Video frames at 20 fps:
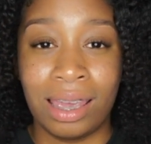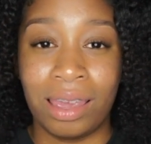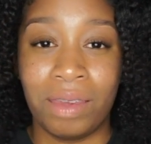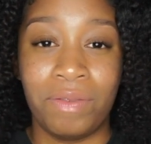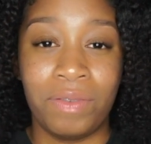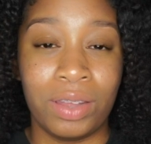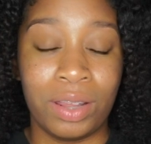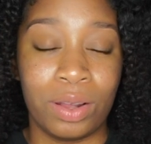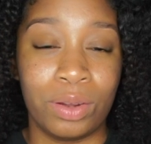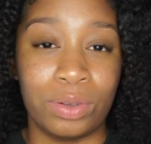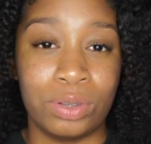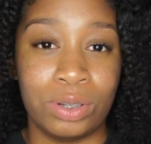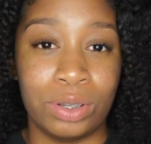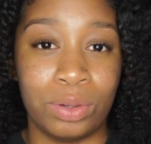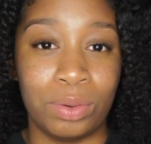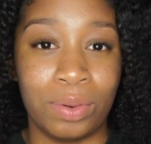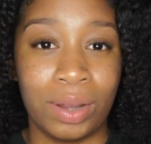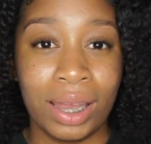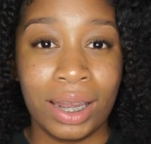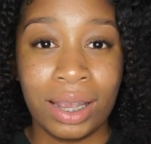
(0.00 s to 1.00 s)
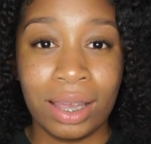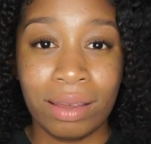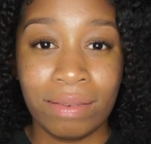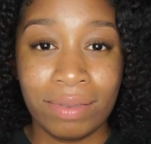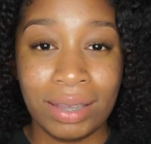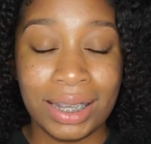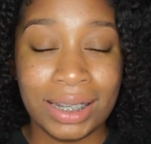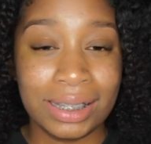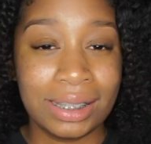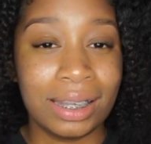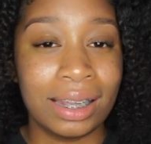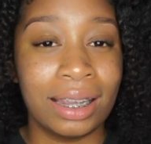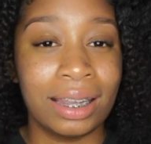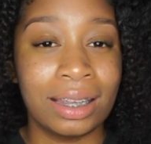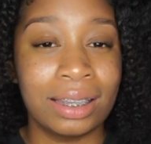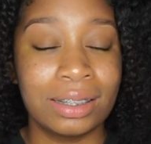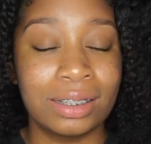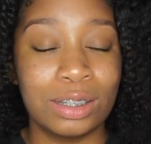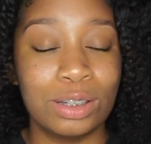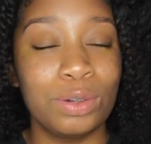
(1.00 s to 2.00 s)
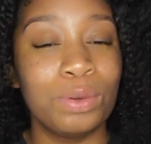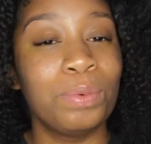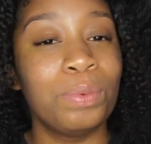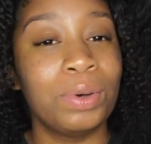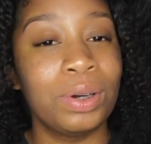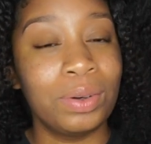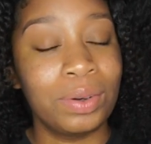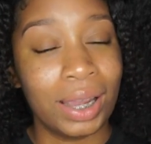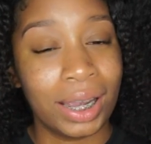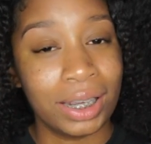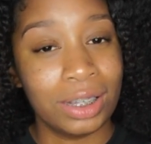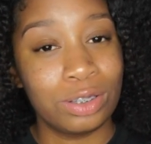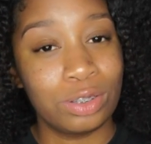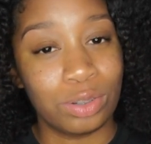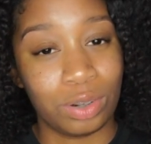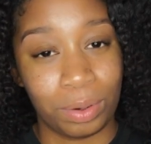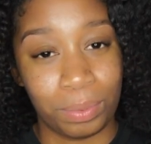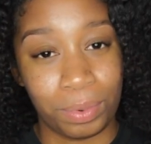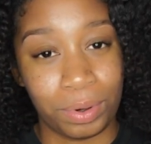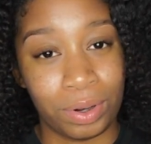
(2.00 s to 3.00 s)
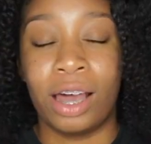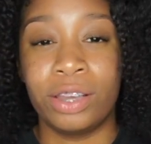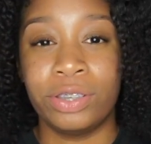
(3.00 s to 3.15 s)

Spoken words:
If you don't do any of these things, you will get in trouble.